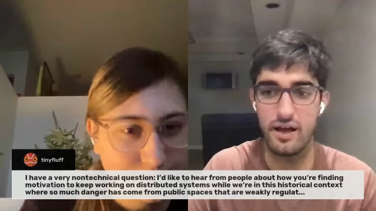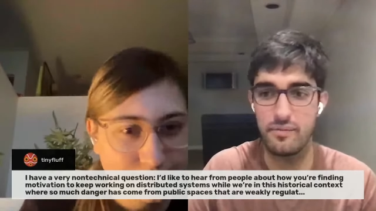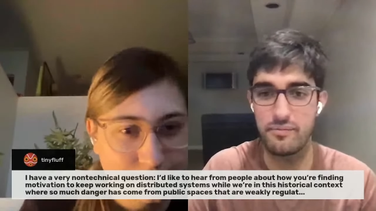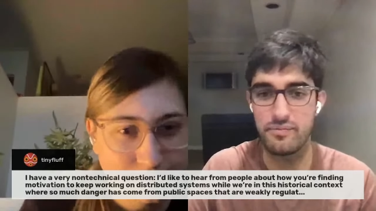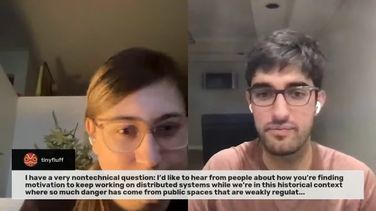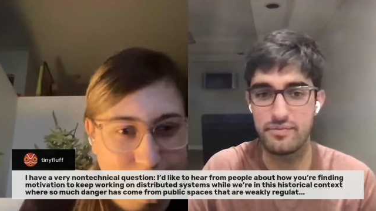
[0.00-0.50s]

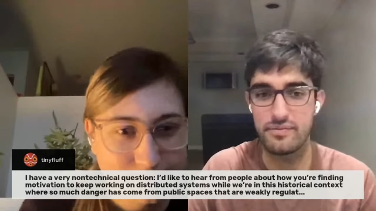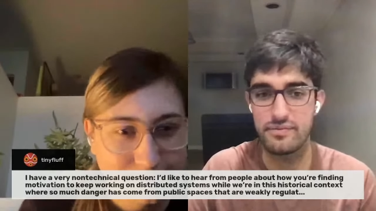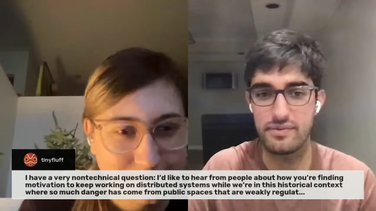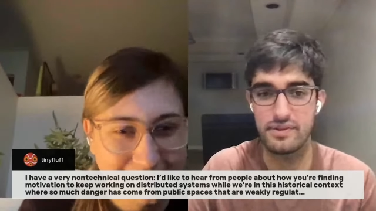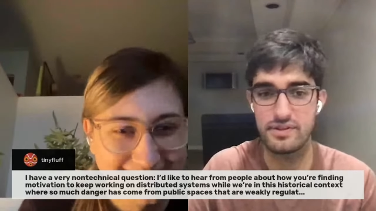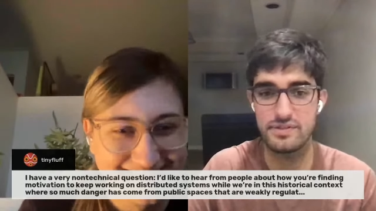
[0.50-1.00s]
Speaker 1: Um,
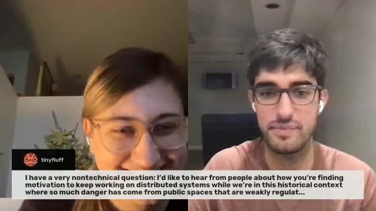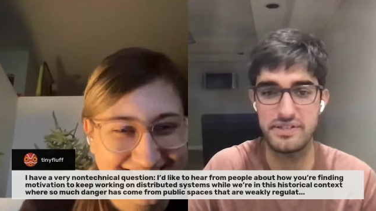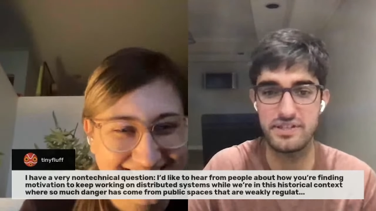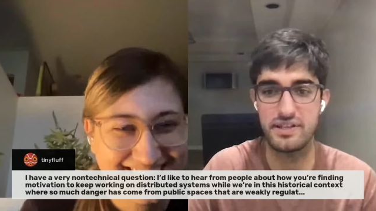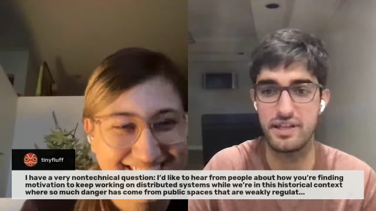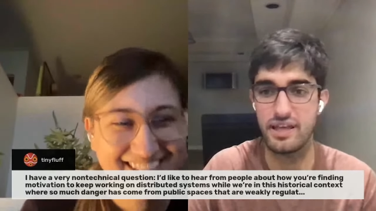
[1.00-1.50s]
it's
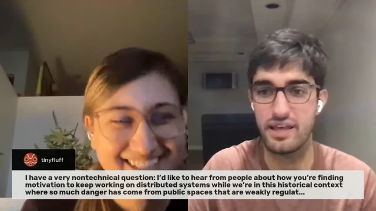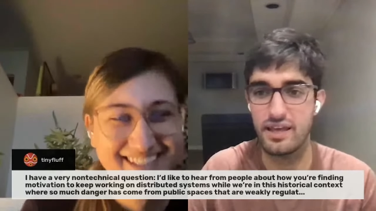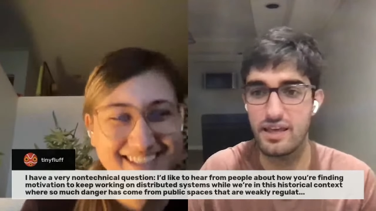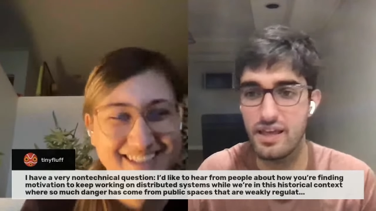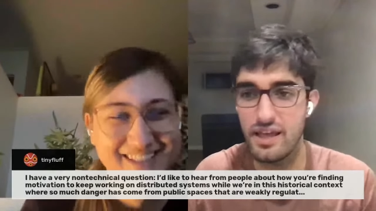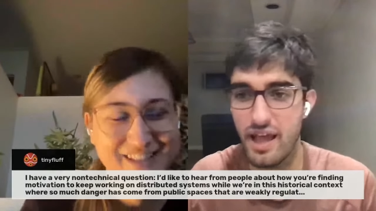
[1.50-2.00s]

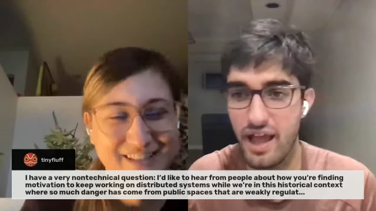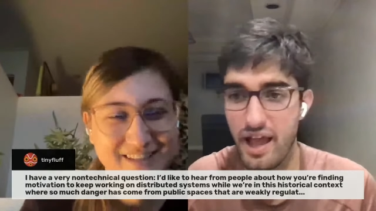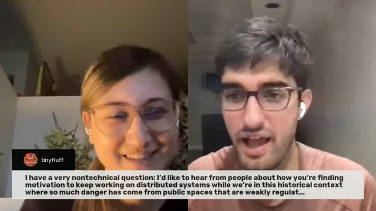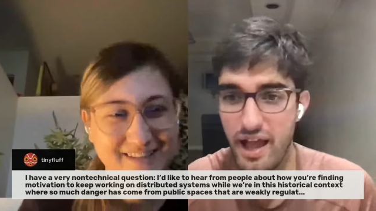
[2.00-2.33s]
basically